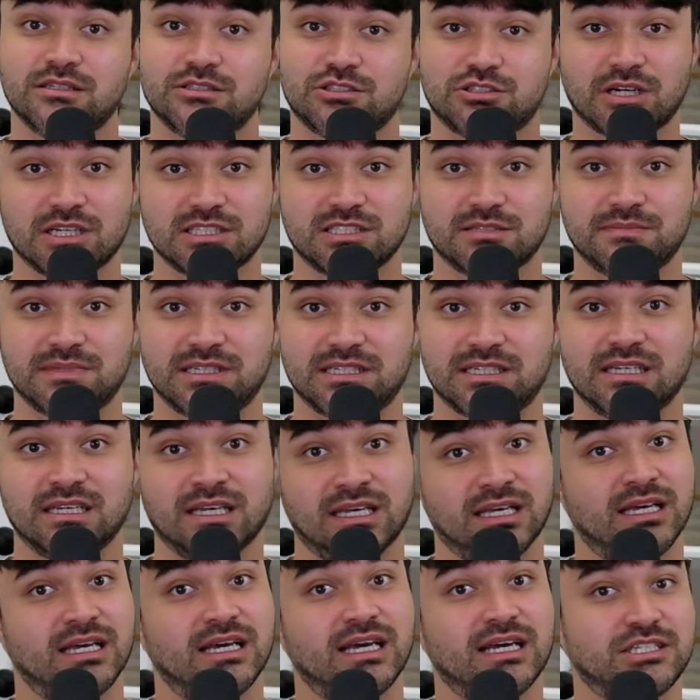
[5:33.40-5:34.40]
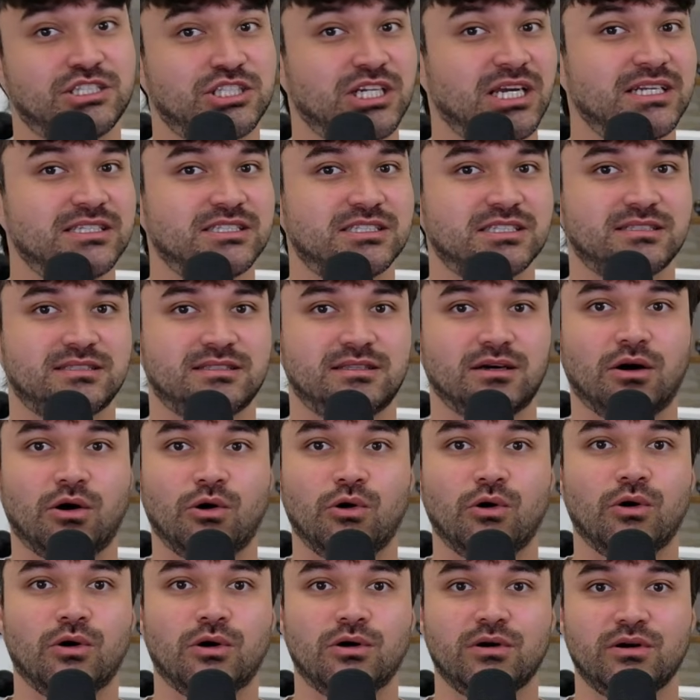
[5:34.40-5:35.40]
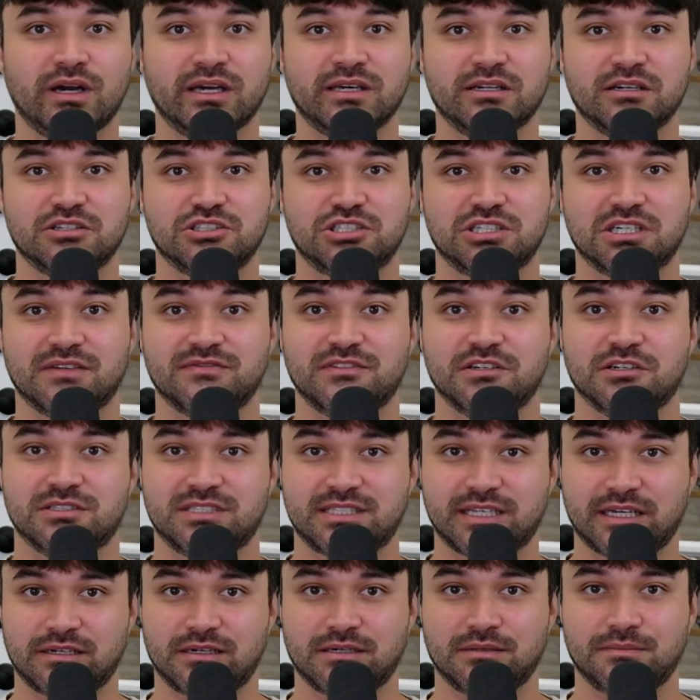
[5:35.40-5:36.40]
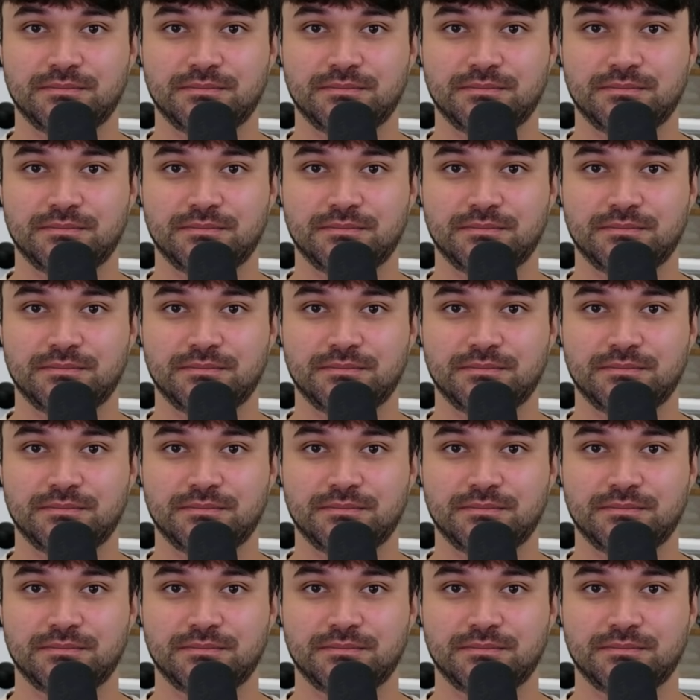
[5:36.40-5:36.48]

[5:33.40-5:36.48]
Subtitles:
Trust me, it changes the whole energy of your setup.